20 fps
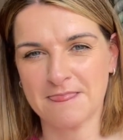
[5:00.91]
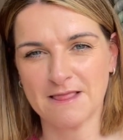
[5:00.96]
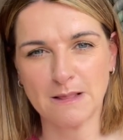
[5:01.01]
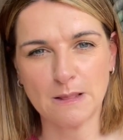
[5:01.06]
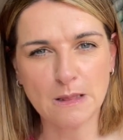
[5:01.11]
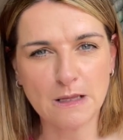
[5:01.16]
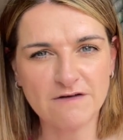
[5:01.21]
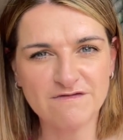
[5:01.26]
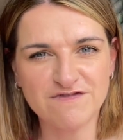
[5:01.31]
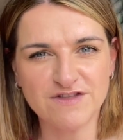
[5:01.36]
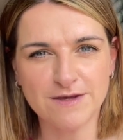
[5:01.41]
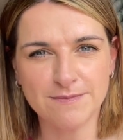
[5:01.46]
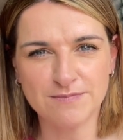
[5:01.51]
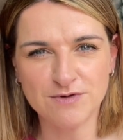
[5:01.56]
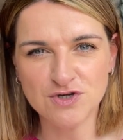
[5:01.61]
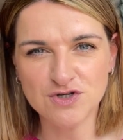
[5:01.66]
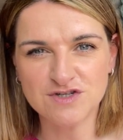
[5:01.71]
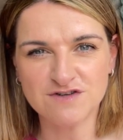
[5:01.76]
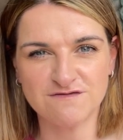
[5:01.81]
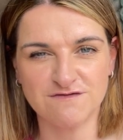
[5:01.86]
Lovely,
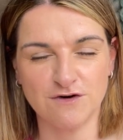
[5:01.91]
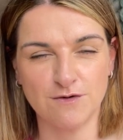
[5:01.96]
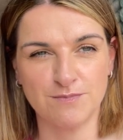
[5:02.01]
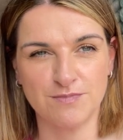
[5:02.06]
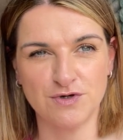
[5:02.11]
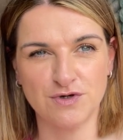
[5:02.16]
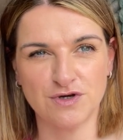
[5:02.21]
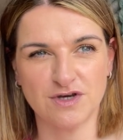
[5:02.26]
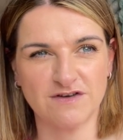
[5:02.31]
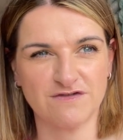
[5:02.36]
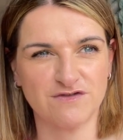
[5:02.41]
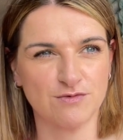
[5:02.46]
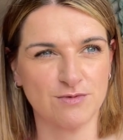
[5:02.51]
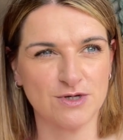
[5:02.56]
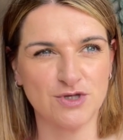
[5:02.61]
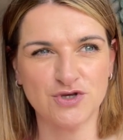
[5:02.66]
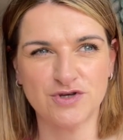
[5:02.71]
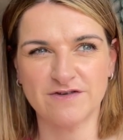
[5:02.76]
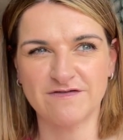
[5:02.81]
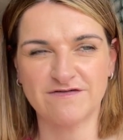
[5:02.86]
beautiful book if you
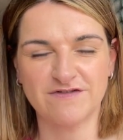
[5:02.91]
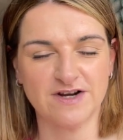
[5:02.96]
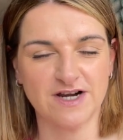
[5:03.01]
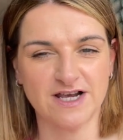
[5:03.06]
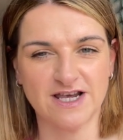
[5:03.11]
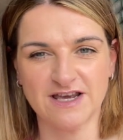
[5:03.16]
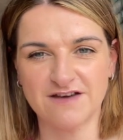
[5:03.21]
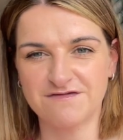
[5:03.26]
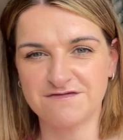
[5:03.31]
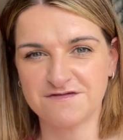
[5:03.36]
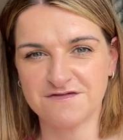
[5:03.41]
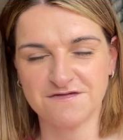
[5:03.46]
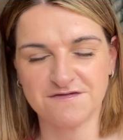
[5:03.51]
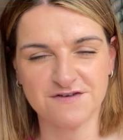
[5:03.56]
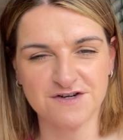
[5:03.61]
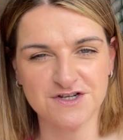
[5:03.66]
were looking for a gift for